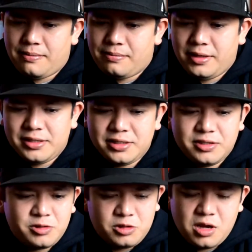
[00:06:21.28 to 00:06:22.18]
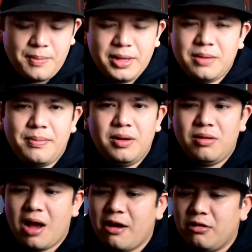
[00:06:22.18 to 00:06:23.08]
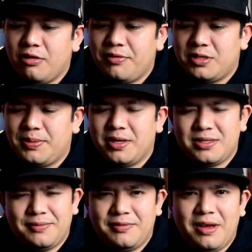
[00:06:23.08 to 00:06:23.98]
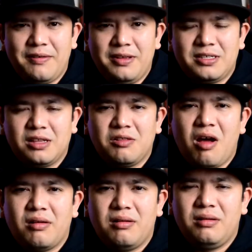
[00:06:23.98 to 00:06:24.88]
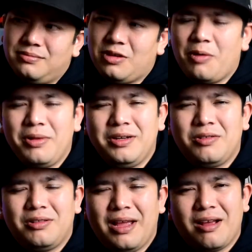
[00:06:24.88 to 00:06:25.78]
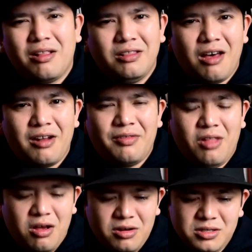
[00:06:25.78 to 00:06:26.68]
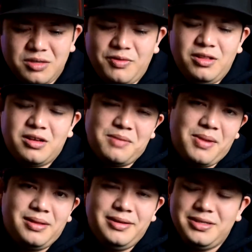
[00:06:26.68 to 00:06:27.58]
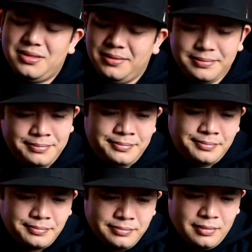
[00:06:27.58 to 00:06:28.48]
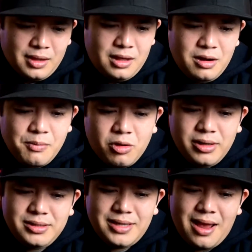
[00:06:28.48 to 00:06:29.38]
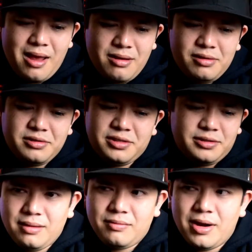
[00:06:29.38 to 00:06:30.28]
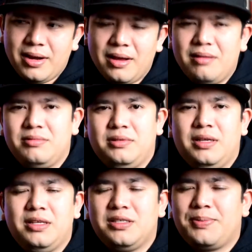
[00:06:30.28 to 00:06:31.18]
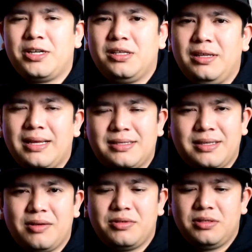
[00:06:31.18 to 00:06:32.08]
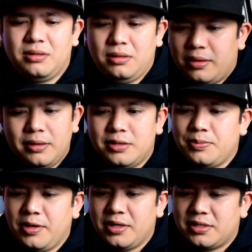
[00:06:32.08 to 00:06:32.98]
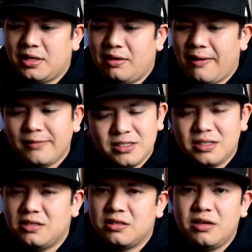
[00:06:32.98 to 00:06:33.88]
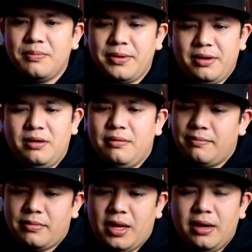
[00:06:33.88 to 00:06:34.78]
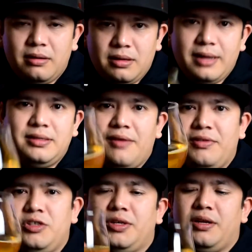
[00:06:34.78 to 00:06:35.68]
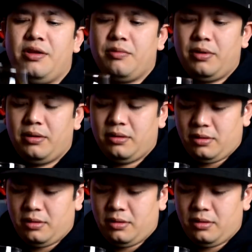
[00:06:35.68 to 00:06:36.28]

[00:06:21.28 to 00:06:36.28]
this is coming in the middle. I don't know if it's because of it's a lager. I really don't like a lot of lagers. If you look at my list, I'm more into ales right now, and especially like stouts. This Munich style Helles is a good beer, and I definitely drink another one.